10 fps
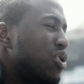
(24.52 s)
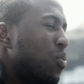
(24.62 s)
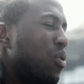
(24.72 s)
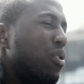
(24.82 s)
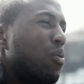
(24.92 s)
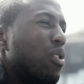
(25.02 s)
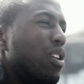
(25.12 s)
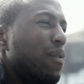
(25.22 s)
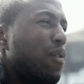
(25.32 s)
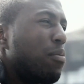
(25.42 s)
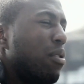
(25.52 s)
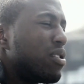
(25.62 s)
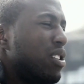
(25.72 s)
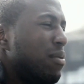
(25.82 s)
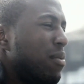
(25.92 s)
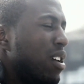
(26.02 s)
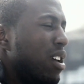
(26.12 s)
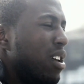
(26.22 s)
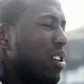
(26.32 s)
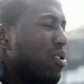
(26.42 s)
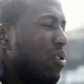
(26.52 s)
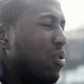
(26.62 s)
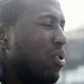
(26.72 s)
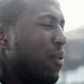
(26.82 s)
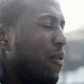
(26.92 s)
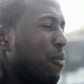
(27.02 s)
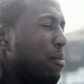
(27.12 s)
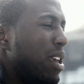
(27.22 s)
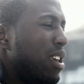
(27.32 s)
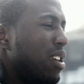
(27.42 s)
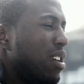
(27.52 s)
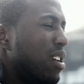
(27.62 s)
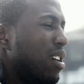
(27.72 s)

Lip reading: just weren't good football teams. So, for me,